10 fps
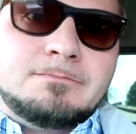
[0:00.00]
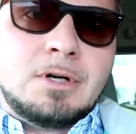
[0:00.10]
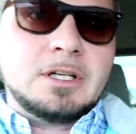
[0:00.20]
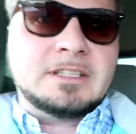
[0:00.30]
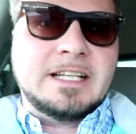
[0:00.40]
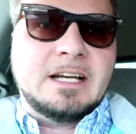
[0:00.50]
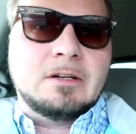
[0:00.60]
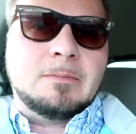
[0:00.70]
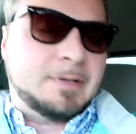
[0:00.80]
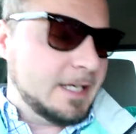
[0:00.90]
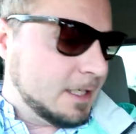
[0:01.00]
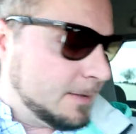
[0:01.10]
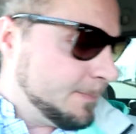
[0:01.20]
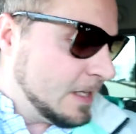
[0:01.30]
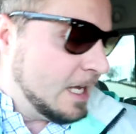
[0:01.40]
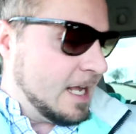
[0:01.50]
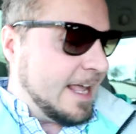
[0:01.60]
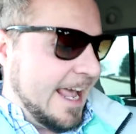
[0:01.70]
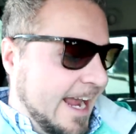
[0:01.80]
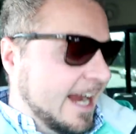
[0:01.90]
part of town up here.
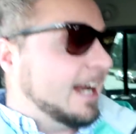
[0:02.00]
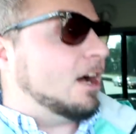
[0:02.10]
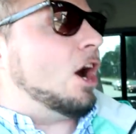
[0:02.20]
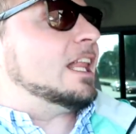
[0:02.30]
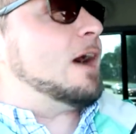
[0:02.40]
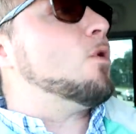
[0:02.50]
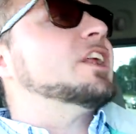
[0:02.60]
And all I